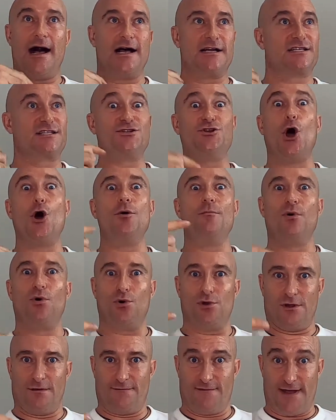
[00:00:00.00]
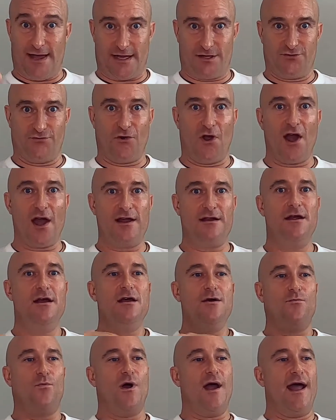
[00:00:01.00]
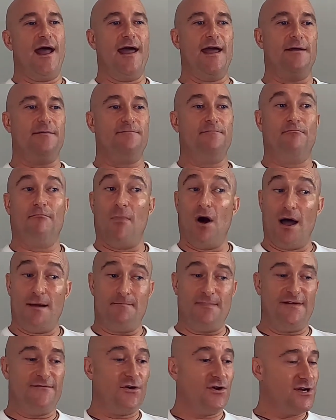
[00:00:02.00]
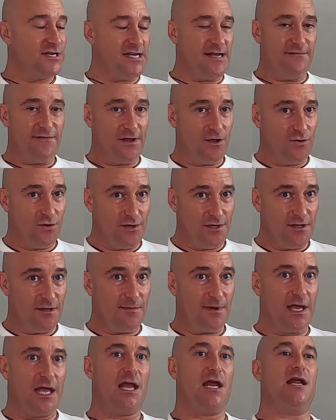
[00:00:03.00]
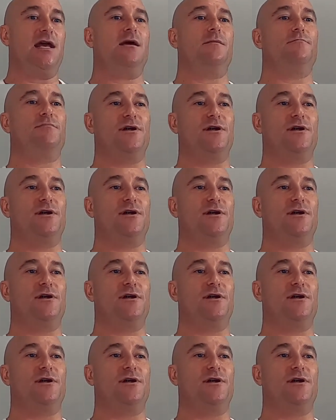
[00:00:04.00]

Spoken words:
snowball effect, right? Where it might be very difficult in the beginning,